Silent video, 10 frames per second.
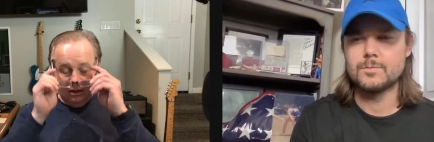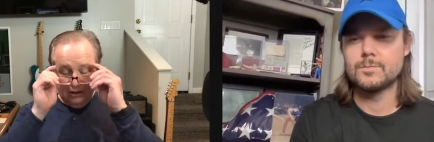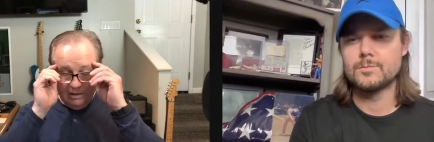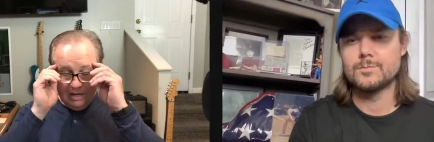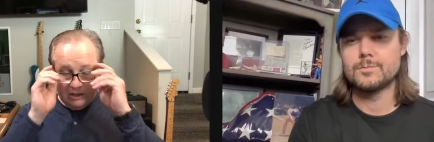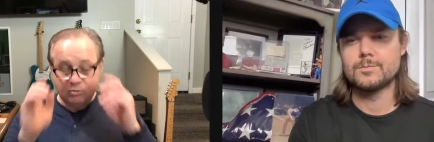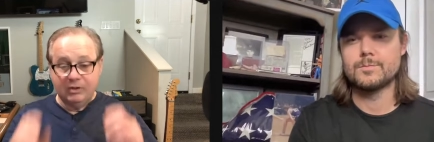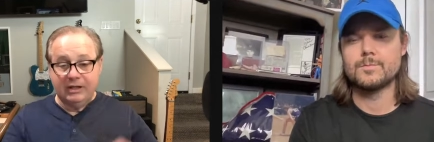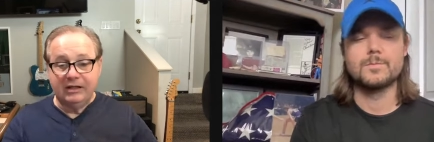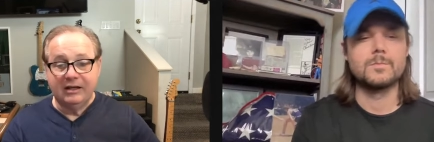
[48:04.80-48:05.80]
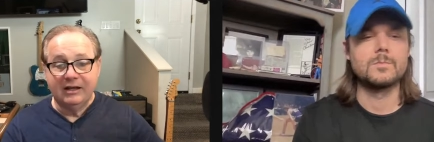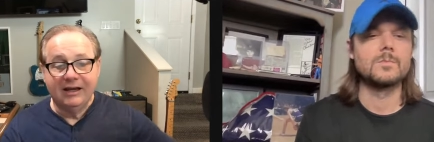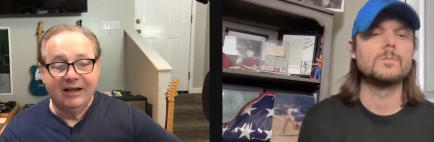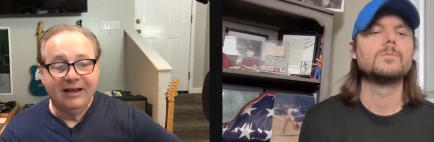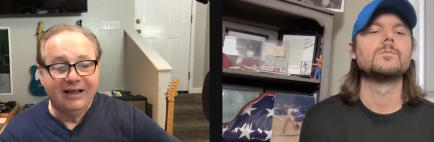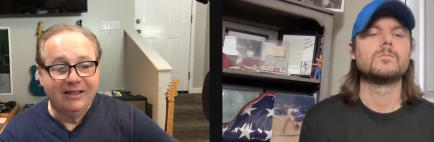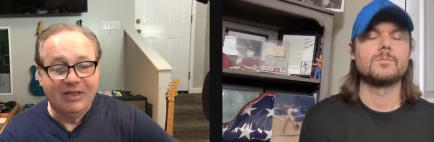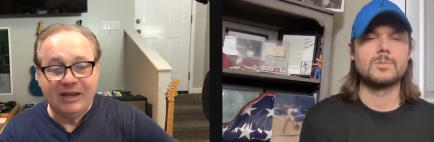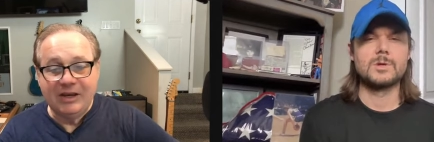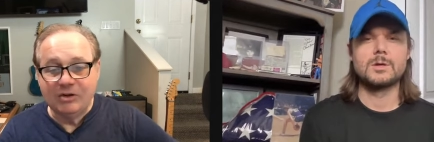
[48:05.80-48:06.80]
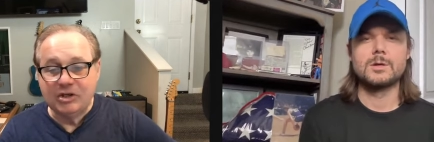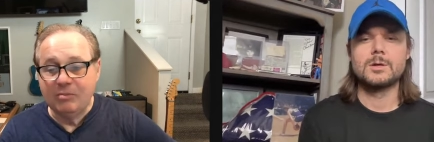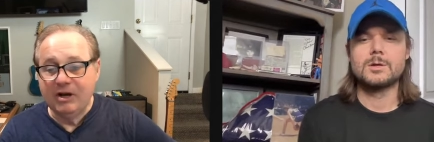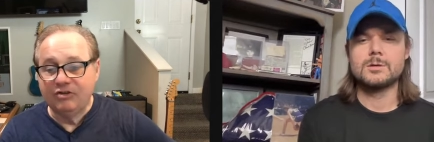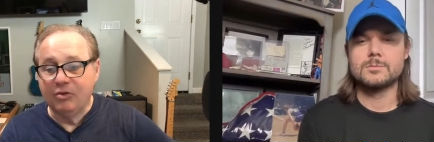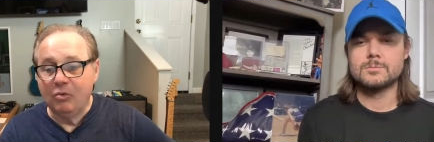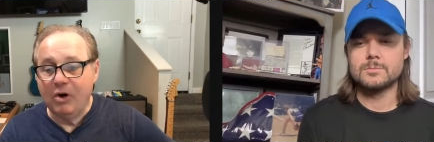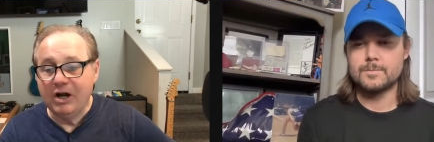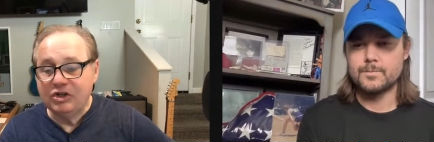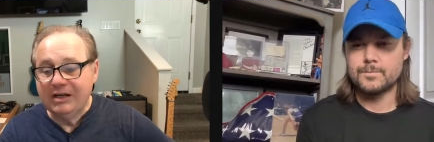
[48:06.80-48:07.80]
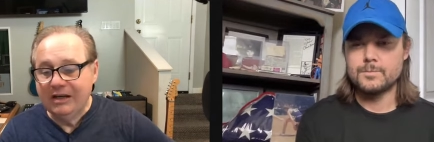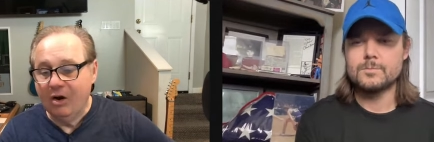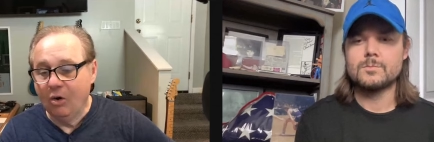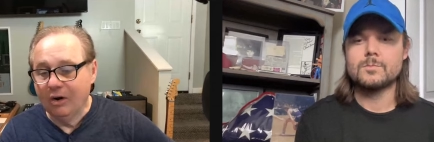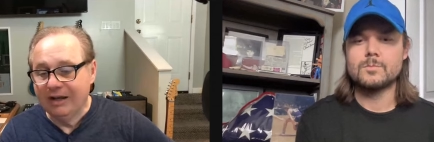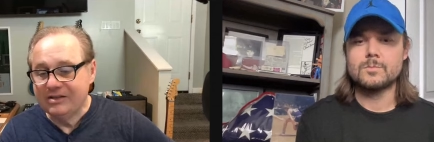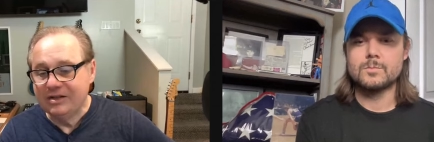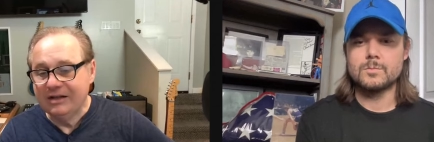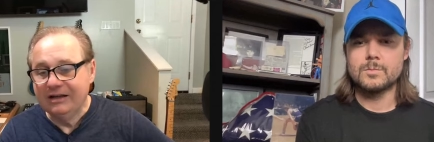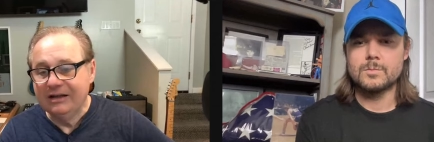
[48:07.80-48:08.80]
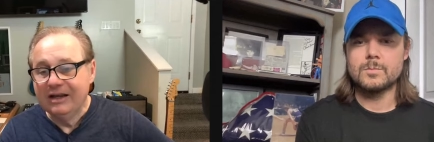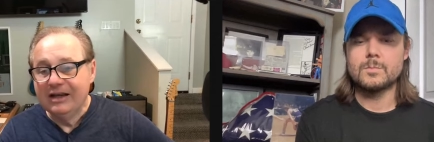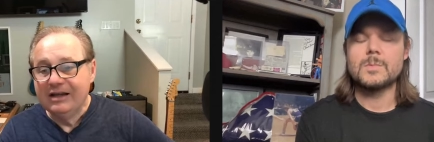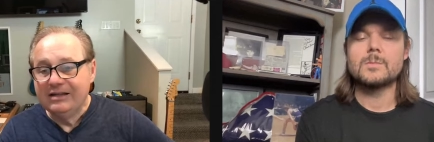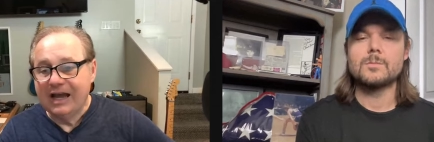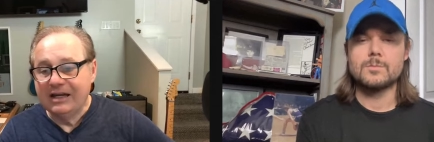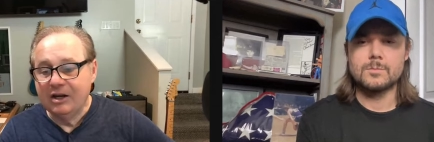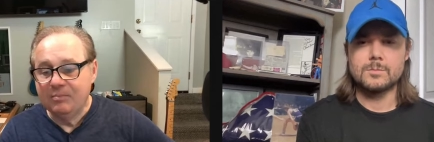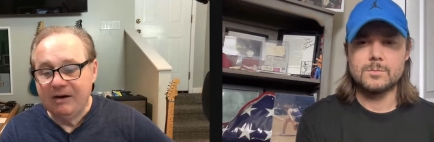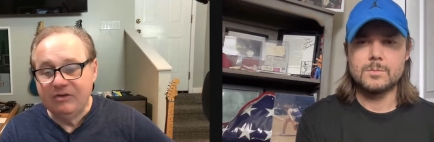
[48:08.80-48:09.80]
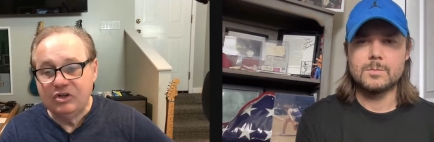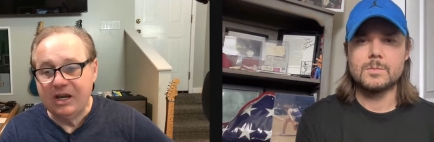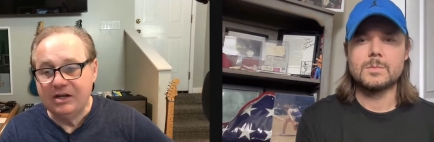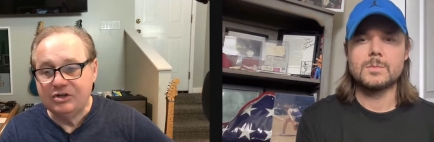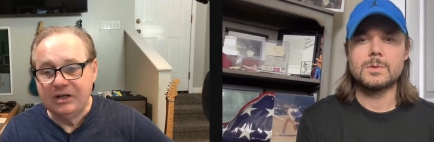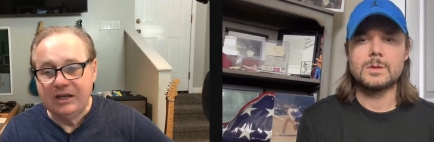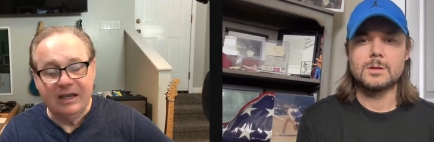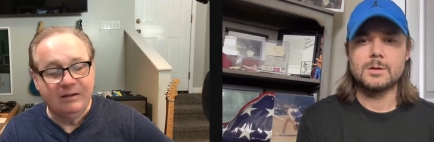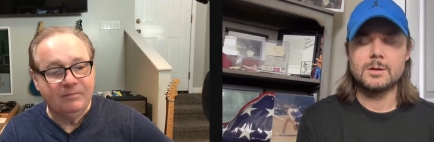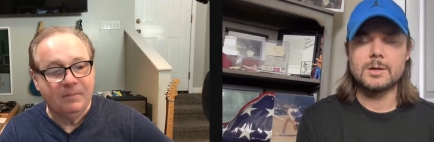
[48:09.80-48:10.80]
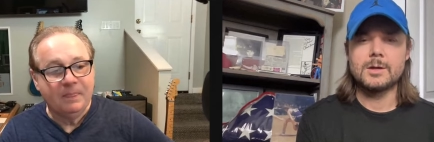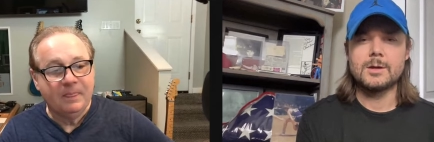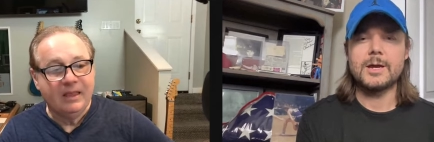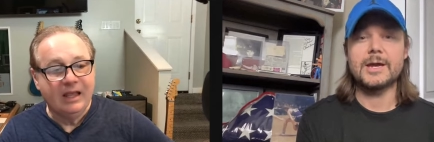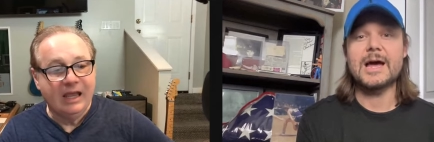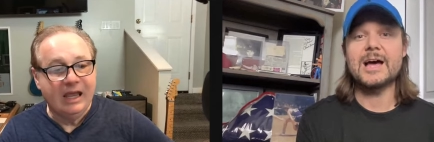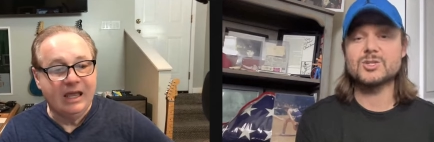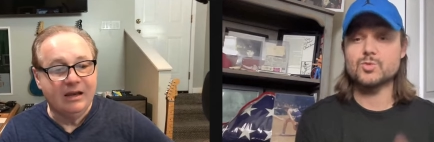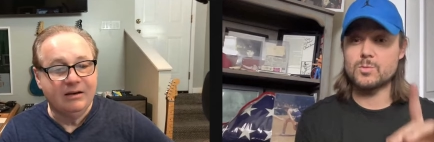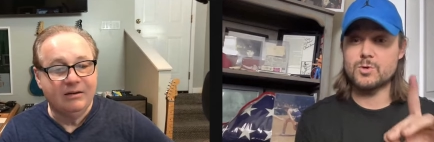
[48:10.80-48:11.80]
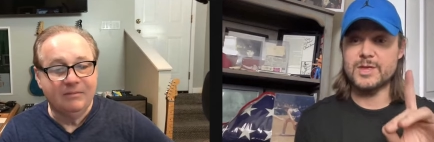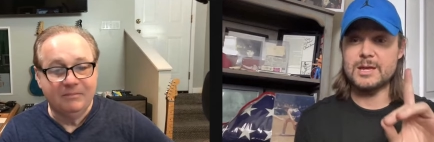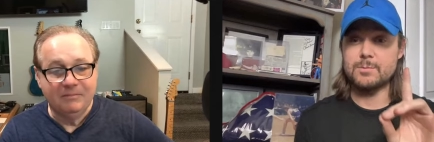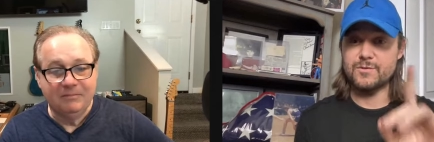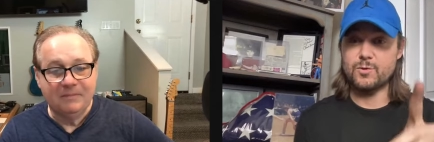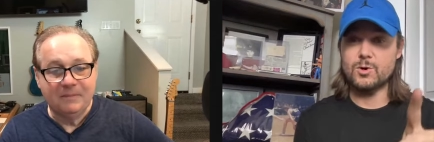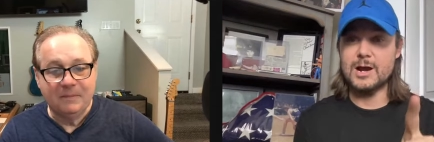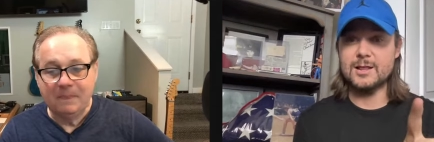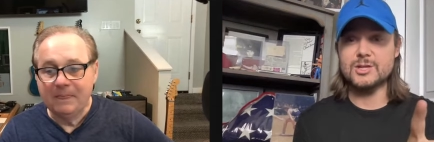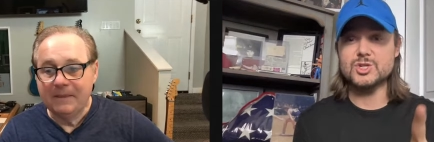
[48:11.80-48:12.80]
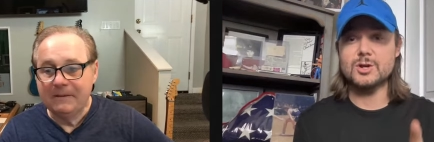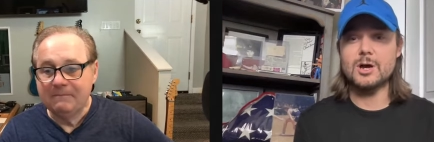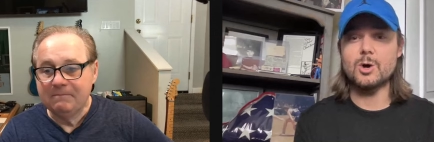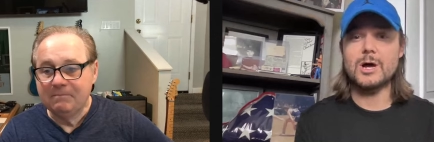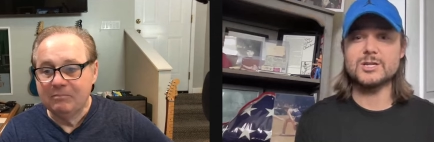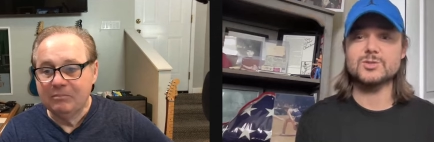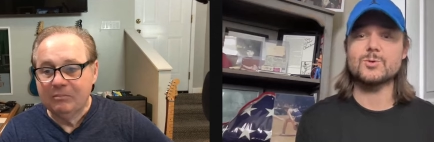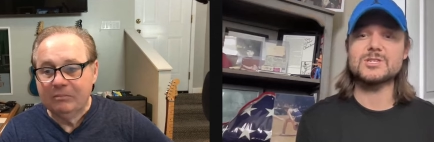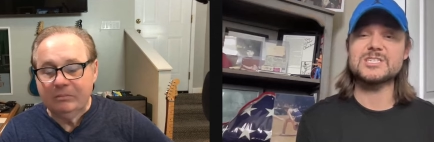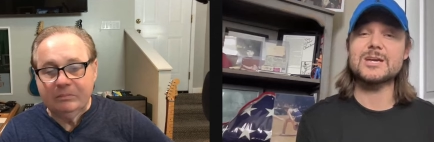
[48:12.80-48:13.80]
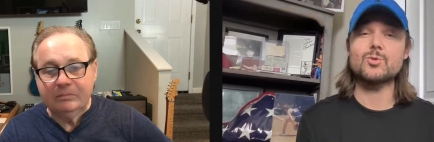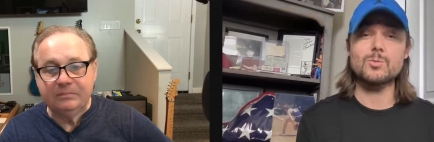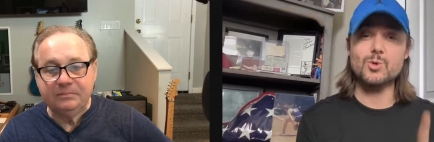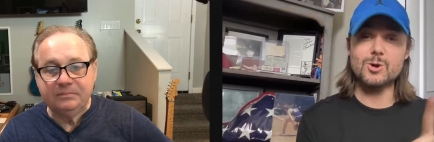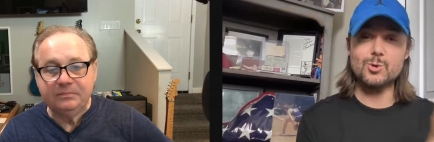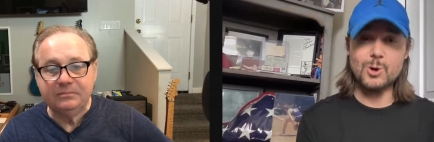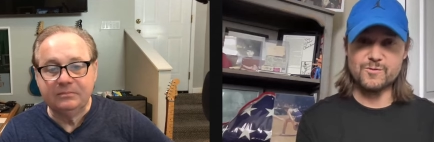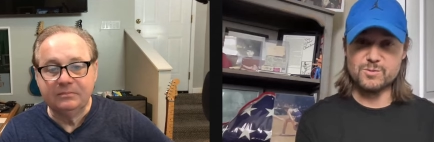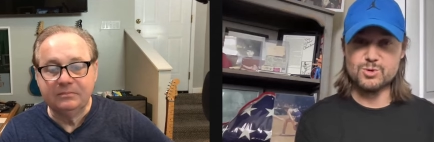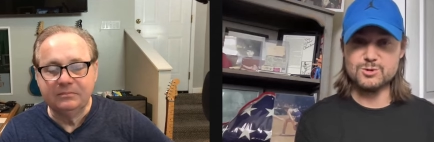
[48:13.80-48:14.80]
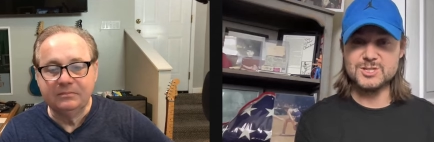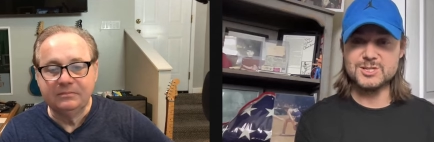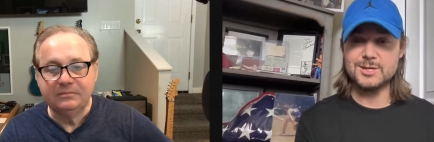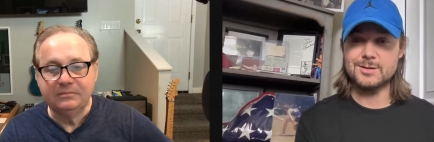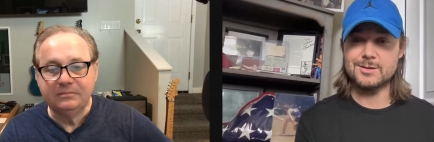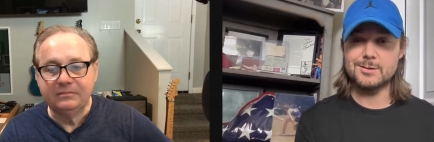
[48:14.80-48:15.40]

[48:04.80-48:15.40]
Speaker 1: next week. Thank y'all so much for watching or listening. Tighten up every chance
Speaker 2: you get. And guys, one more thing before I let you go, I just want to say one more quote from Bruce Lee.